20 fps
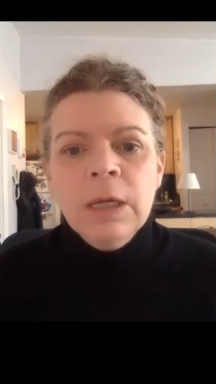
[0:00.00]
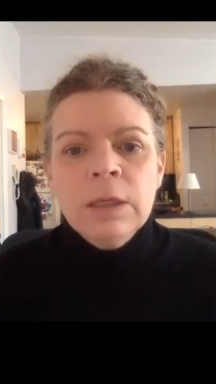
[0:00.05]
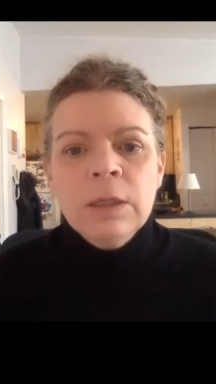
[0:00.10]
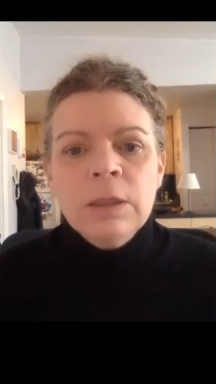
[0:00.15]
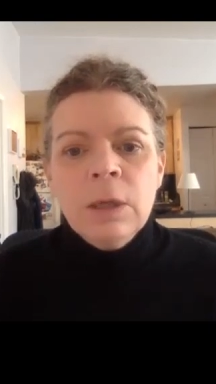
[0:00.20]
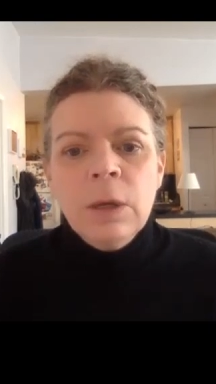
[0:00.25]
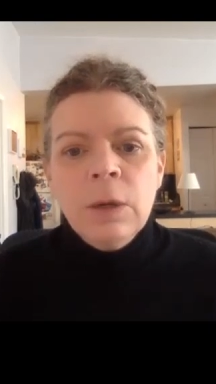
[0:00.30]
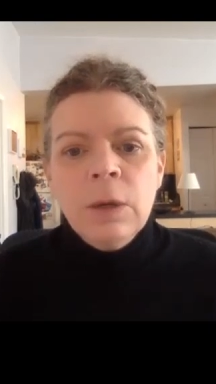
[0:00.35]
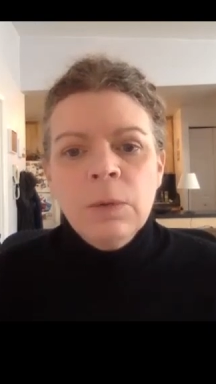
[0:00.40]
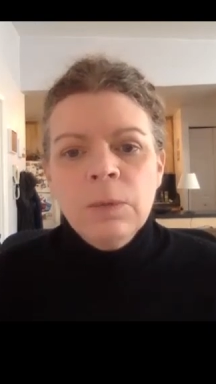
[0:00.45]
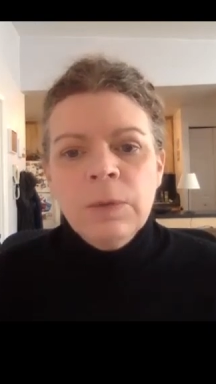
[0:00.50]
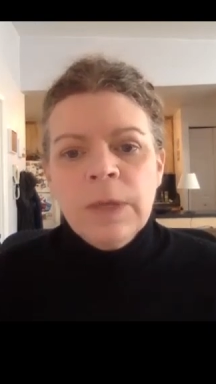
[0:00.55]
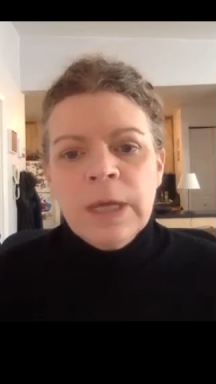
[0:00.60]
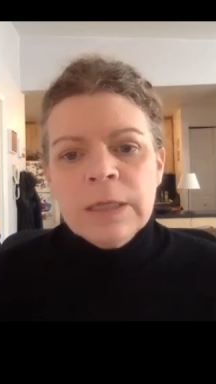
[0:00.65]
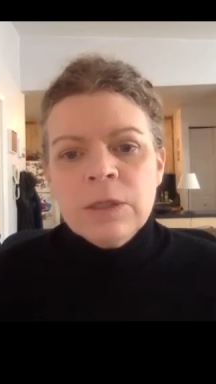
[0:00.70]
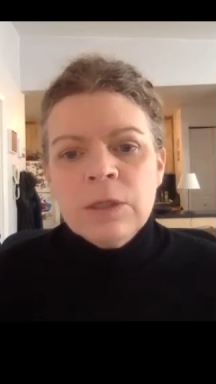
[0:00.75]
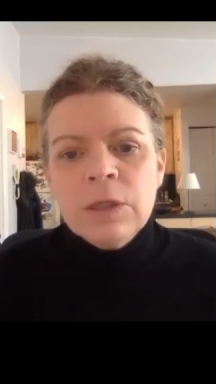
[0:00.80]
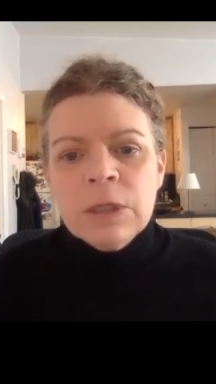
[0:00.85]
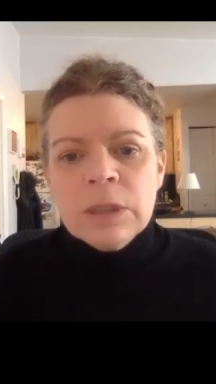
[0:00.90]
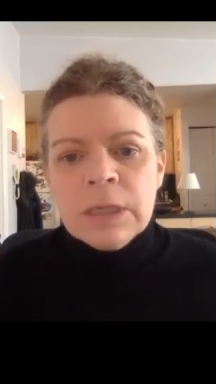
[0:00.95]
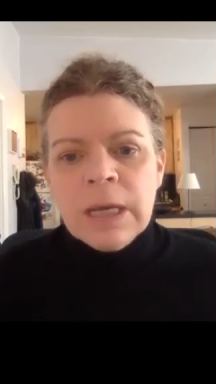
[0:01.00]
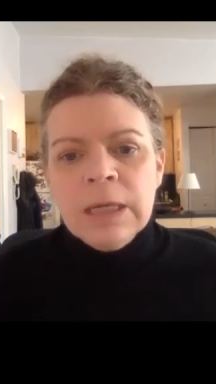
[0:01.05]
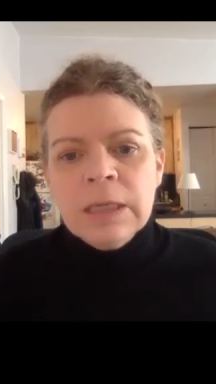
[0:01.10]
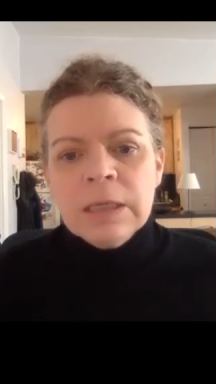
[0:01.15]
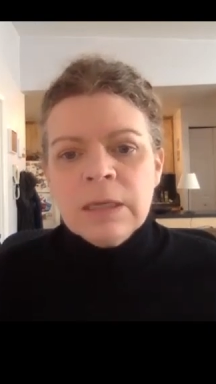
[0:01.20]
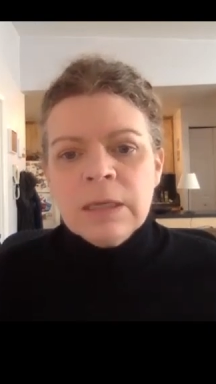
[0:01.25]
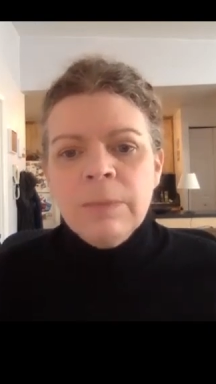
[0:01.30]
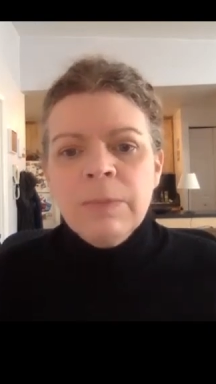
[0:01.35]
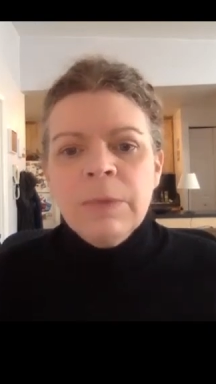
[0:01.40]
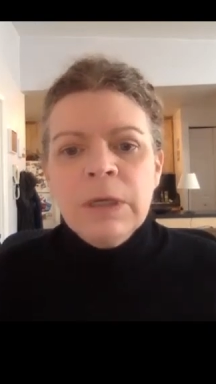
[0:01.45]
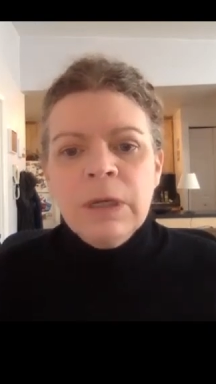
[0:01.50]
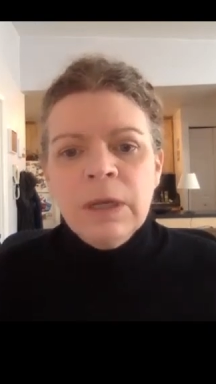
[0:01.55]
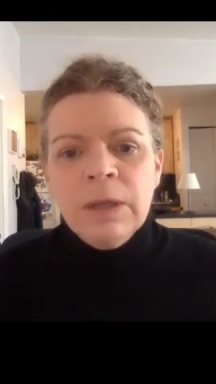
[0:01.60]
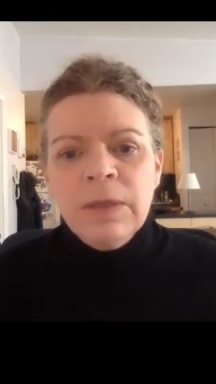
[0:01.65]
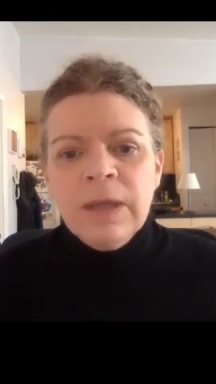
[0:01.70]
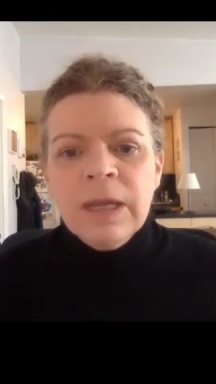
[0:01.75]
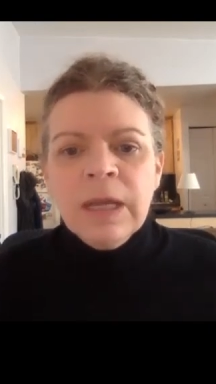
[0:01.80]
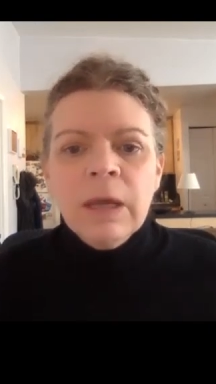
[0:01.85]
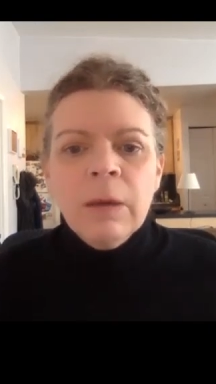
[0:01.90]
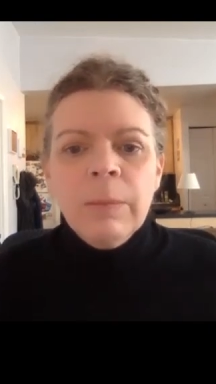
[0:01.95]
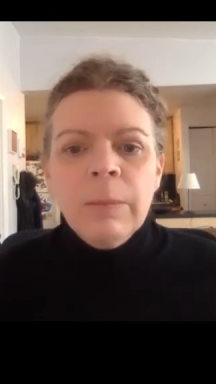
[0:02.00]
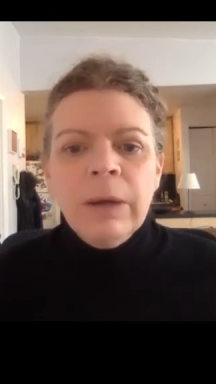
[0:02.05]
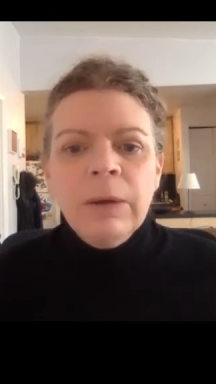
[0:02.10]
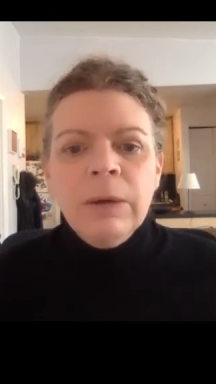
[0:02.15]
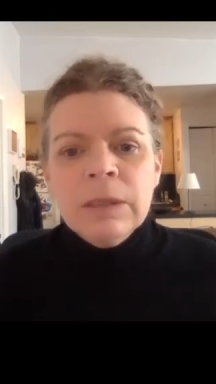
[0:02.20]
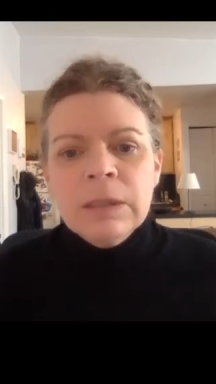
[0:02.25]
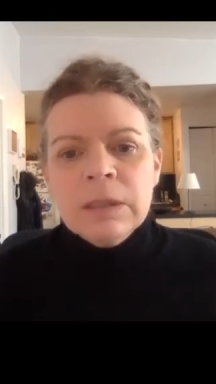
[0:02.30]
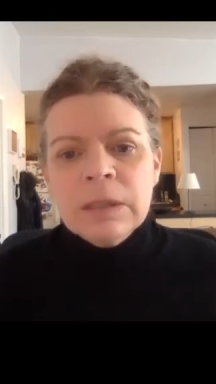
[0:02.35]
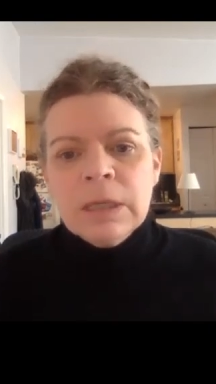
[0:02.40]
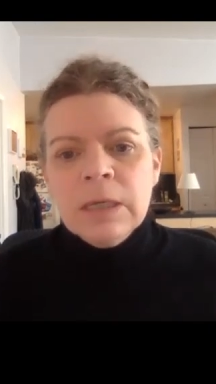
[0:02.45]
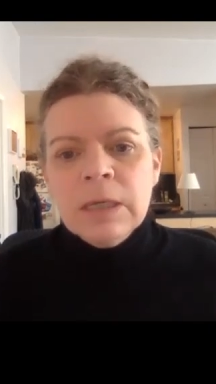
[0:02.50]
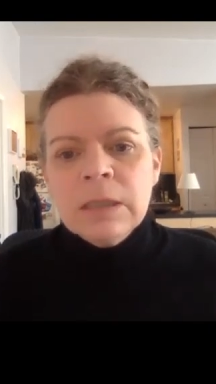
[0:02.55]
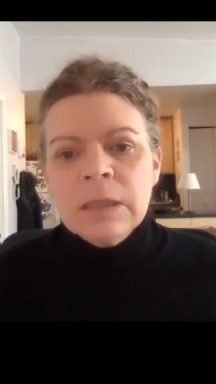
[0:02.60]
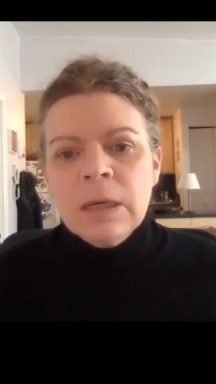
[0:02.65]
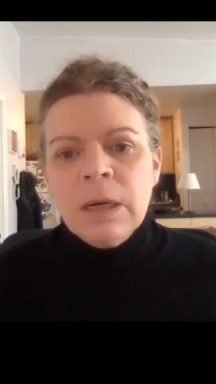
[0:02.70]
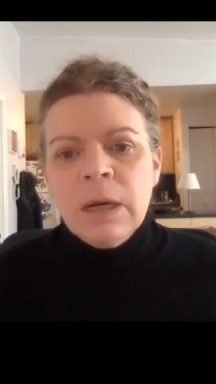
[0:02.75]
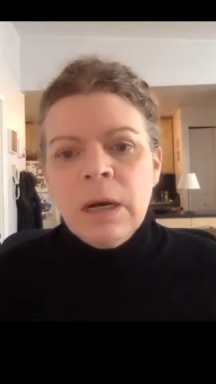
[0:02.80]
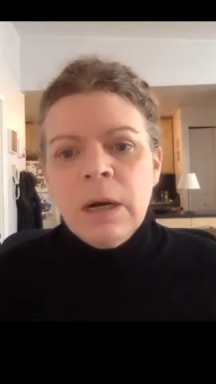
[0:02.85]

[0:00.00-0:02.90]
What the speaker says: So that's just kind of something to think about as